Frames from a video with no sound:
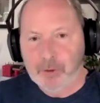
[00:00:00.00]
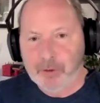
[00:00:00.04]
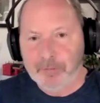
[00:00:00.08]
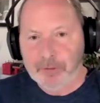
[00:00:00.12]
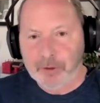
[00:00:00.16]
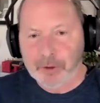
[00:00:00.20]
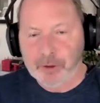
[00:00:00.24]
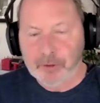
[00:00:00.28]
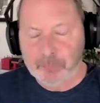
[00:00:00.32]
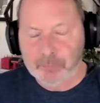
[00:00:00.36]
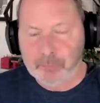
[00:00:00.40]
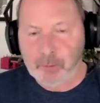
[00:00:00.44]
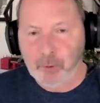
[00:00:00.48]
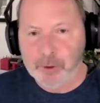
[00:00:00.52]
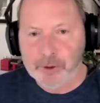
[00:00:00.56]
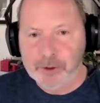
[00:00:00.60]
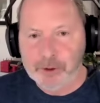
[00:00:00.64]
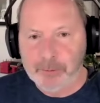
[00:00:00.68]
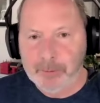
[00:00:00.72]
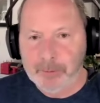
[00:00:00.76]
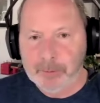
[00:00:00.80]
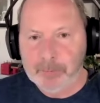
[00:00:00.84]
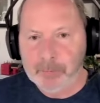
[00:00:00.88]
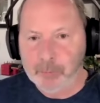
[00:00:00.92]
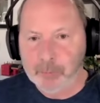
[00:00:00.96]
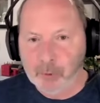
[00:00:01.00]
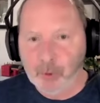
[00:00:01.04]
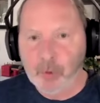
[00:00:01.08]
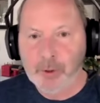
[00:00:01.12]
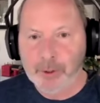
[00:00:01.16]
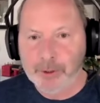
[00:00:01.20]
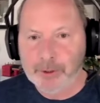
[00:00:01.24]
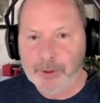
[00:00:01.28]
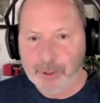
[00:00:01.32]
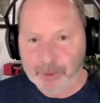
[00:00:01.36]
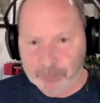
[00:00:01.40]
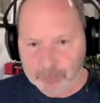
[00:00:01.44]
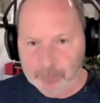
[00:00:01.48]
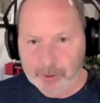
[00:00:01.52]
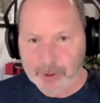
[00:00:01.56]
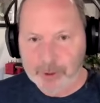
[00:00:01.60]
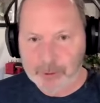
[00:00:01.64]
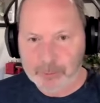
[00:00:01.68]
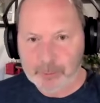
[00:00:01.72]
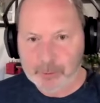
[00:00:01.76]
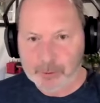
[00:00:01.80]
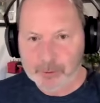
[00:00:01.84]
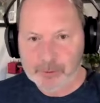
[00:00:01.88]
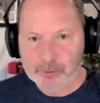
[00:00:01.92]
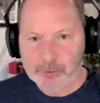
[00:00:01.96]
have the good fortune of being broken at
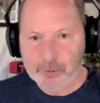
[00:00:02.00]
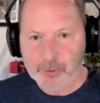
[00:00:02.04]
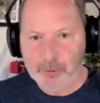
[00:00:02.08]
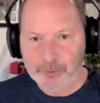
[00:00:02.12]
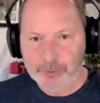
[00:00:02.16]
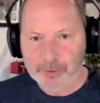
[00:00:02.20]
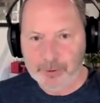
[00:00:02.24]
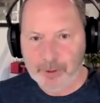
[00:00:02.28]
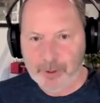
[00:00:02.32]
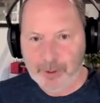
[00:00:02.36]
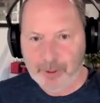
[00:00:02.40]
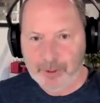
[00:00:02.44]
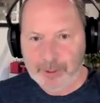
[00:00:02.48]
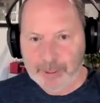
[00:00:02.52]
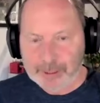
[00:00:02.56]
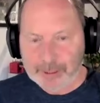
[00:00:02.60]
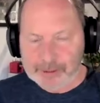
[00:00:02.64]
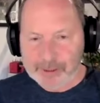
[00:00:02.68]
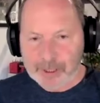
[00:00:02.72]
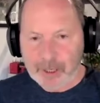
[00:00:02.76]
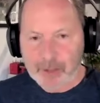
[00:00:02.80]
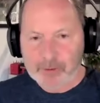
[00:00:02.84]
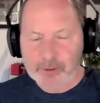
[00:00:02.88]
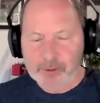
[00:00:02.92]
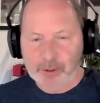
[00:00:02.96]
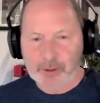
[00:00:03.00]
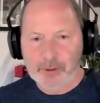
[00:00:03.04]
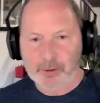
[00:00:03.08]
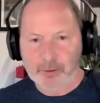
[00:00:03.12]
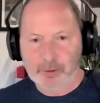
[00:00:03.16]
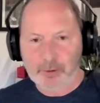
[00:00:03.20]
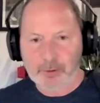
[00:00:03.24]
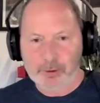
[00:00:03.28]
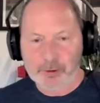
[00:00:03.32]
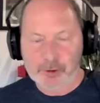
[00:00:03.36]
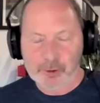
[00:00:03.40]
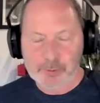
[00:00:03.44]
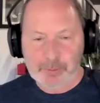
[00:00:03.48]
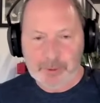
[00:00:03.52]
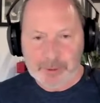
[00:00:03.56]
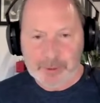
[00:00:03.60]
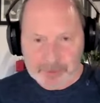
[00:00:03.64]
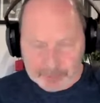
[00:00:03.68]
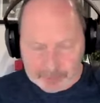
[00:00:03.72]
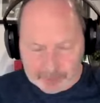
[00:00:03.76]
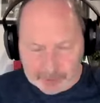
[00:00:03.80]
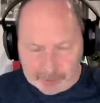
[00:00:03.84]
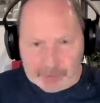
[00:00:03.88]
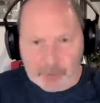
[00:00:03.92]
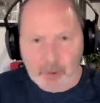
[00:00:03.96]
23 years old. It sounds like a curse, but
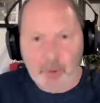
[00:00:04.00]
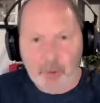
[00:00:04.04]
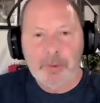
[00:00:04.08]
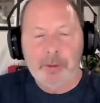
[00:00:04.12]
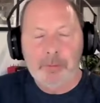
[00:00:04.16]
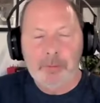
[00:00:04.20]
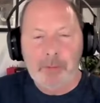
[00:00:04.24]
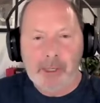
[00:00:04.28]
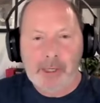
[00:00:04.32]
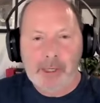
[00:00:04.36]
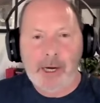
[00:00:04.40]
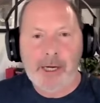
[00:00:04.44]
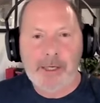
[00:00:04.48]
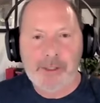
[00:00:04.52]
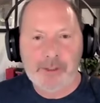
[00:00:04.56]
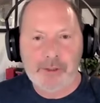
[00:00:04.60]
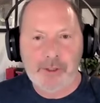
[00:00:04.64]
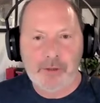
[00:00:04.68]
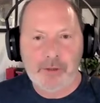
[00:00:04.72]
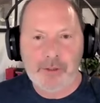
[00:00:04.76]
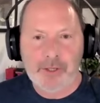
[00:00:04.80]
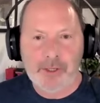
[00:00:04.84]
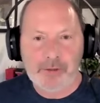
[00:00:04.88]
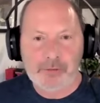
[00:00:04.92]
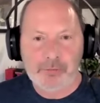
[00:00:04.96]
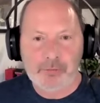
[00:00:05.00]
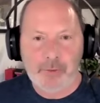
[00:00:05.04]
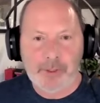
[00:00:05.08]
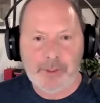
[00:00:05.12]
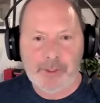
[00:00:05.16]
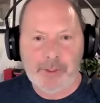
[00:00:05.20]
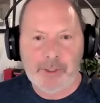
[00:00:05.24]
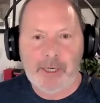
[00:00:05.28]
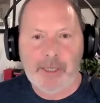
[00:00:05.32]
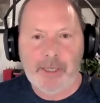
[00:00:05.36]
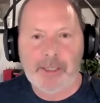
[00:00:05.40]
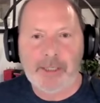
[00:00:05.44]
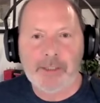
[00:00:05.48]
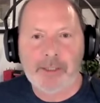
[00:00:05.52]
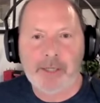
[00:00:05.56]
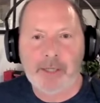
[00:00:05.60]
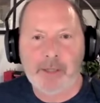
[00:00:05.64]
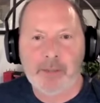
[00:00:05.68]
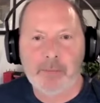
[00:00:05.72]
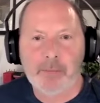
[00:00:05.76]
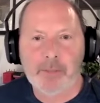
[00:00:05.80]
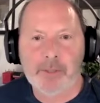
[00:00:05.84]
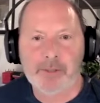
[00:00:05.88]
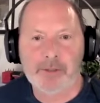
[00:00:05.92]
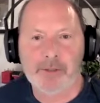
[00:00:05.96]
it opened my eyes to things, right, that I didn't
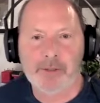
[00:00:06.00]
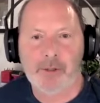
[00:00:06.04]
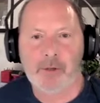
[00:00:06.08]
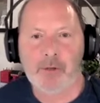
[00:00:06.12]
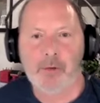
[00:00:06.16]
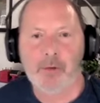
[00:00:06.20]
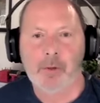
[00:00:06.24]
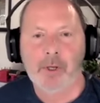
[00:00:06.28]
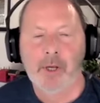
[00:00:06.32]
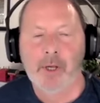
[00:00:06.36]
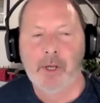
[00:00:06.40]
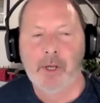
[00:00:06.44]
otherwise know.